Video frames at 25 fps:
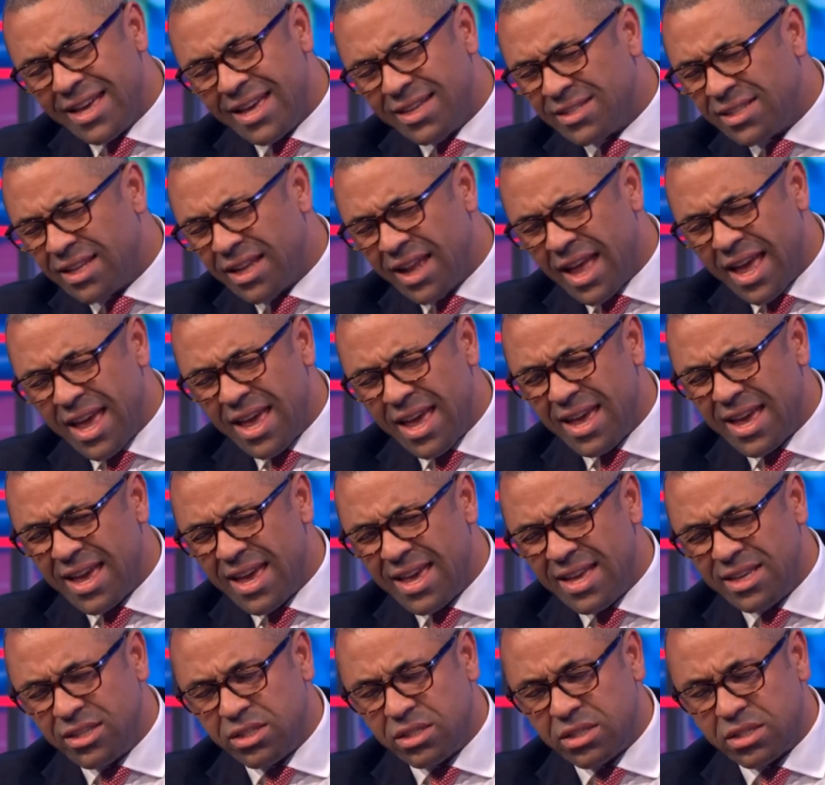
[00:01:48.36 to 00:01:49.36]
Delay
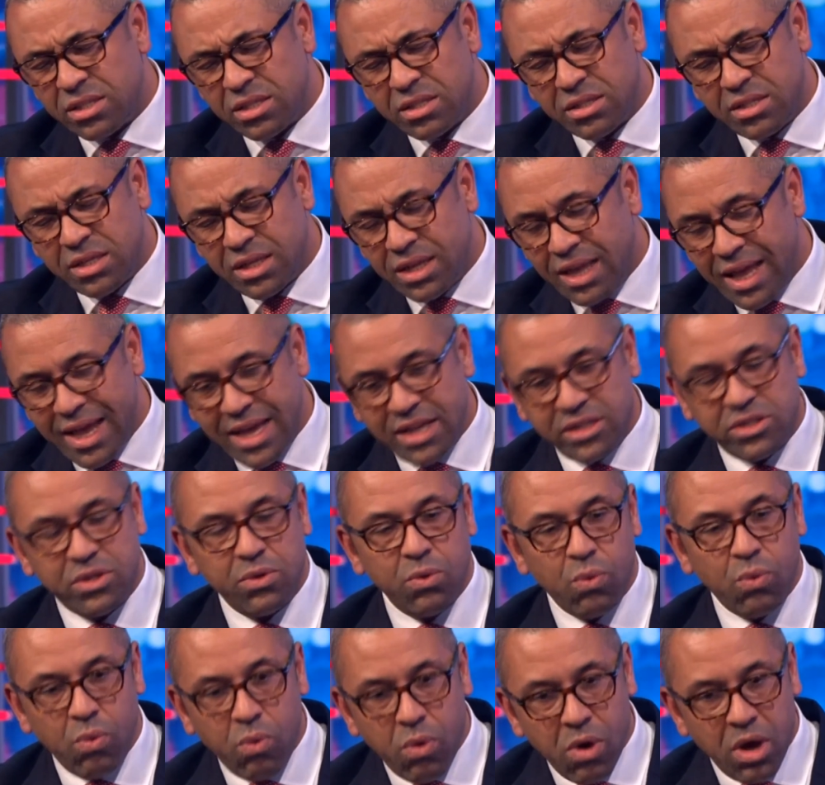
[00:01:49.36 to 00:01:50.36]
is
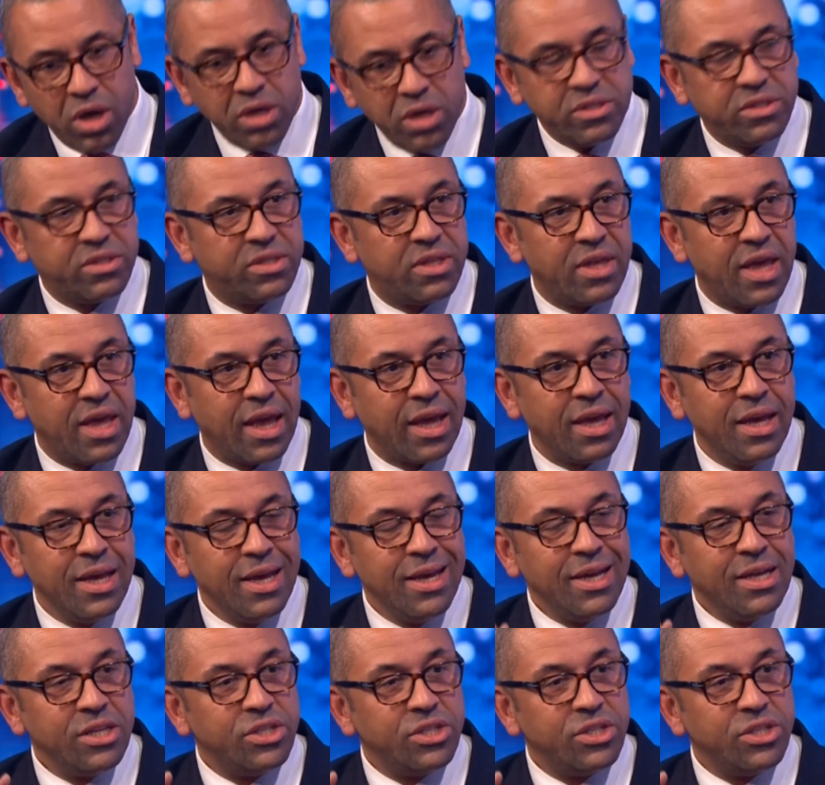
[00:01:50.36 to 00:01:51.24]
the worst thing.